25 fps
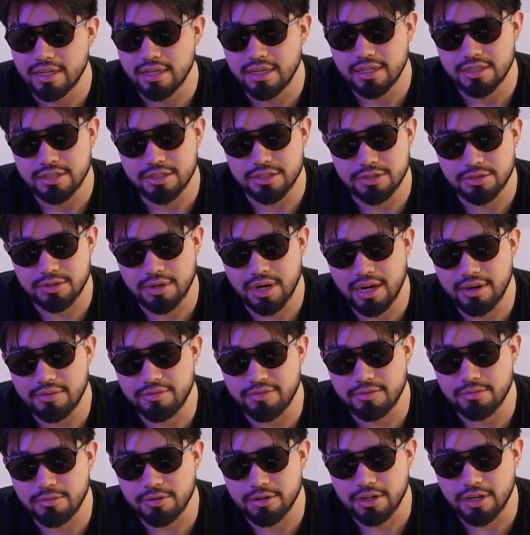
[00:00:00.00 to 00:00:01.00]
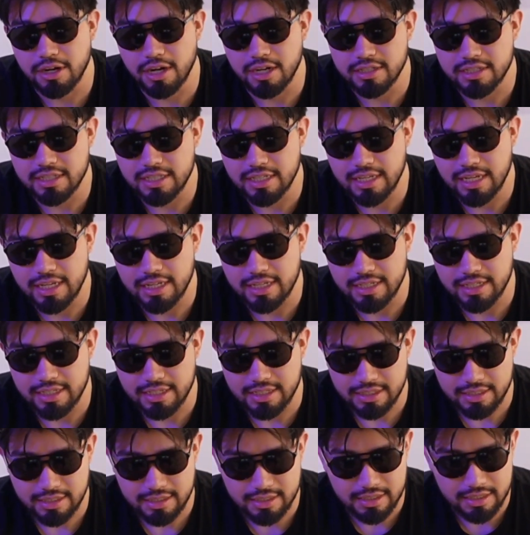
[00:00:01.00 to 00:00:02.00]
Subscribe for more content like
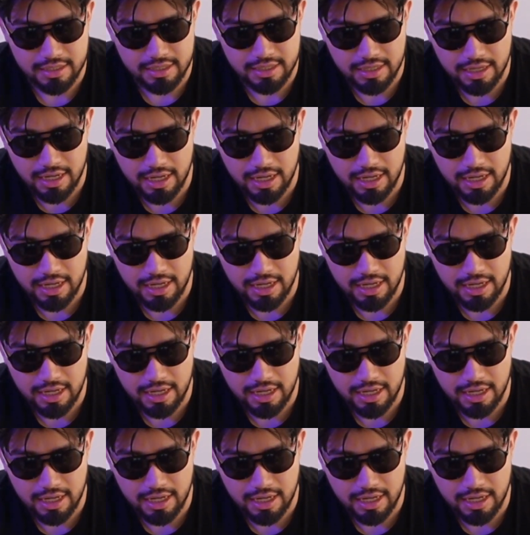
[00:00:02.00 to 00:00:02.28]
this.